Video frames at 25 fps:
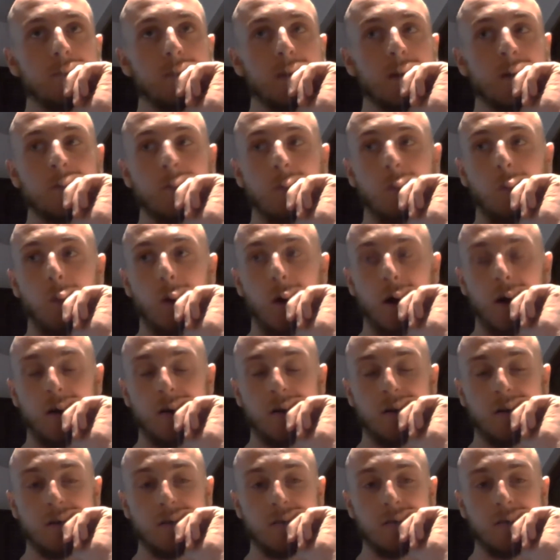number
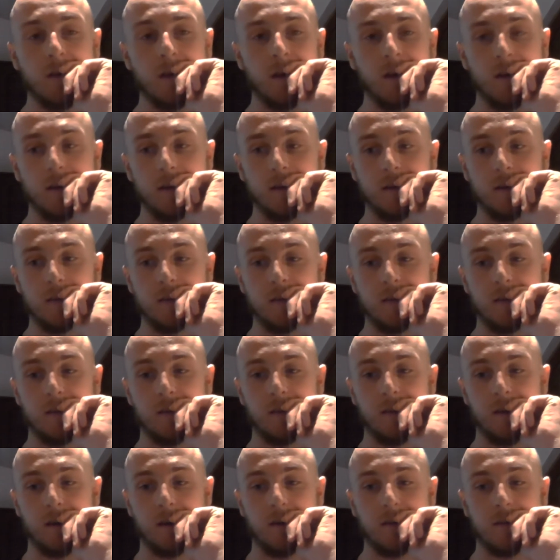one is
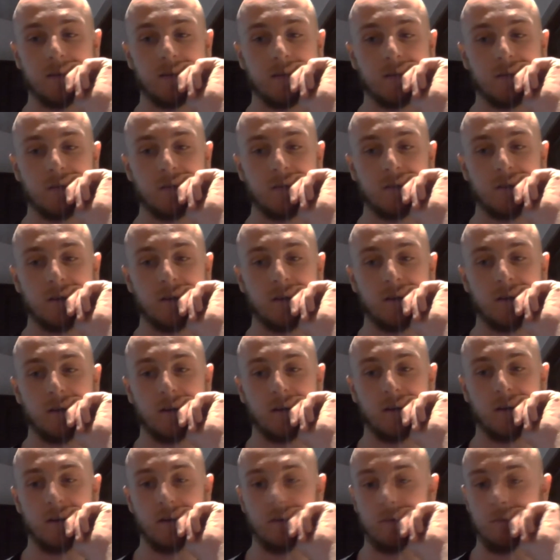that
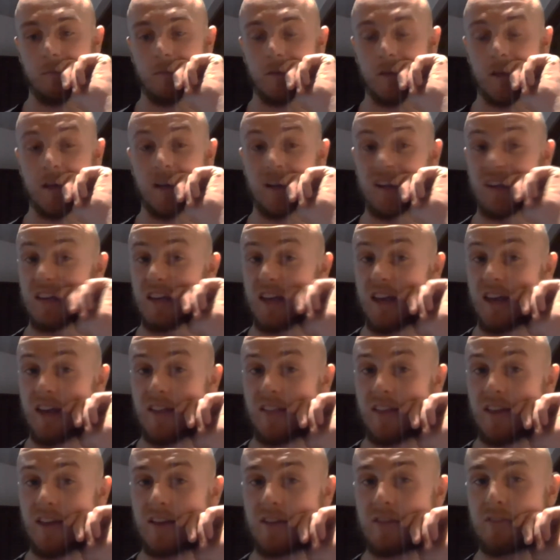I am nearly
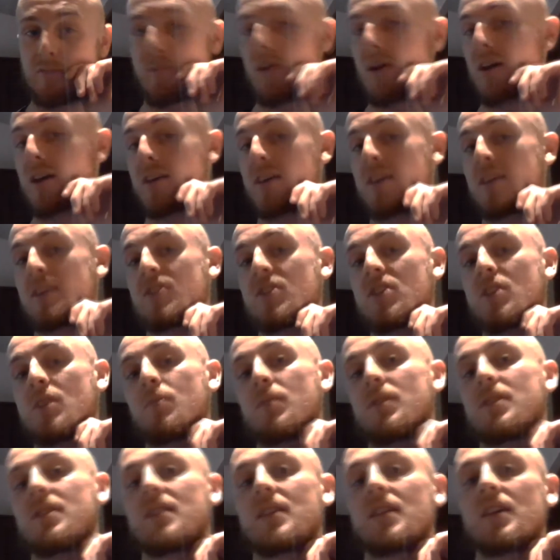at the end of my
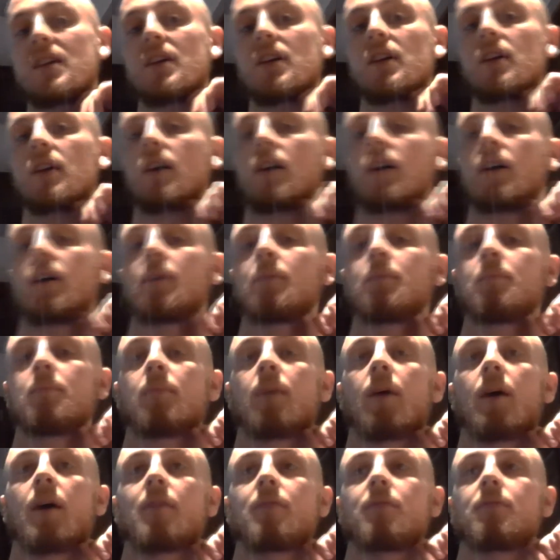Ejpt.
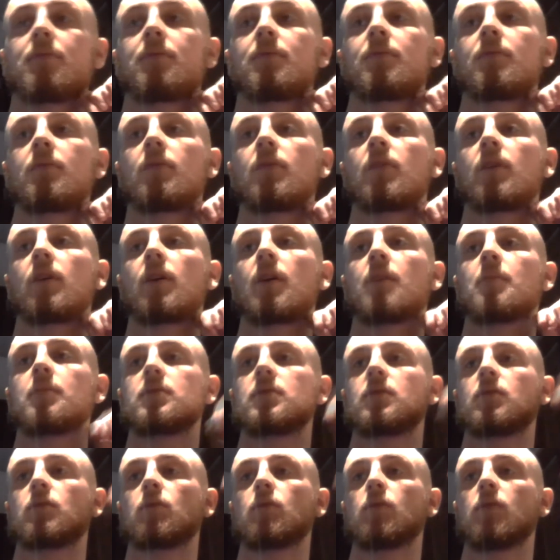I've come
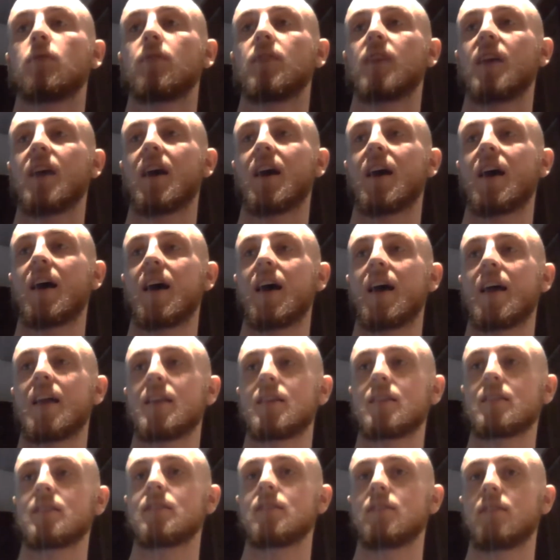to all of the
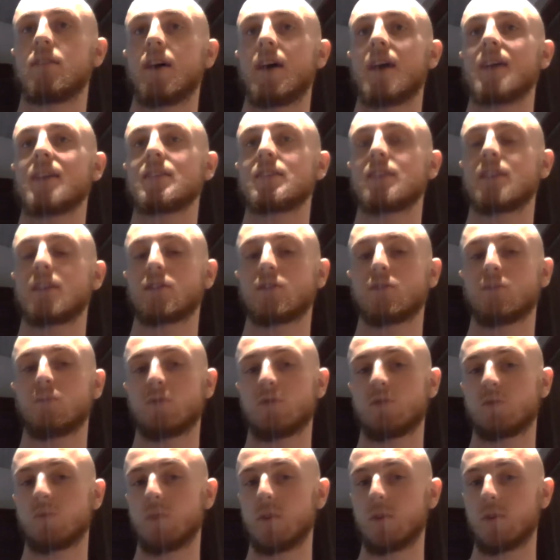end section,
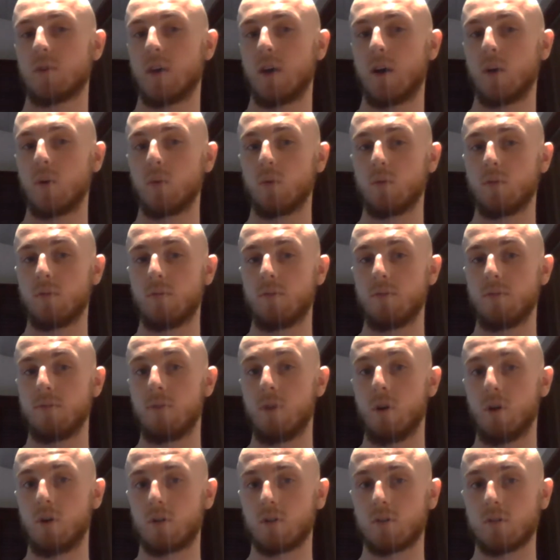which is where you get all of the
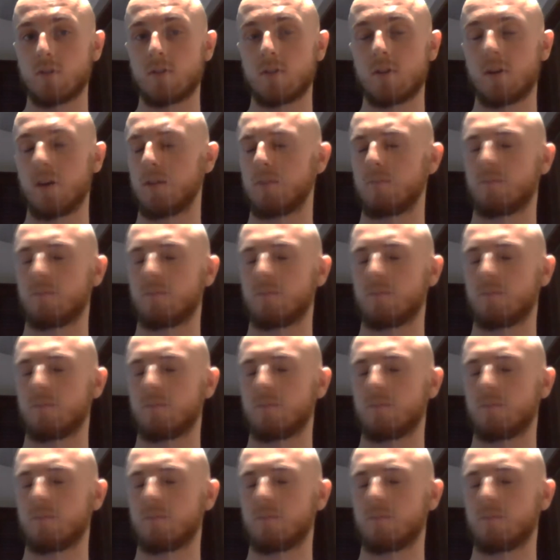vlogs,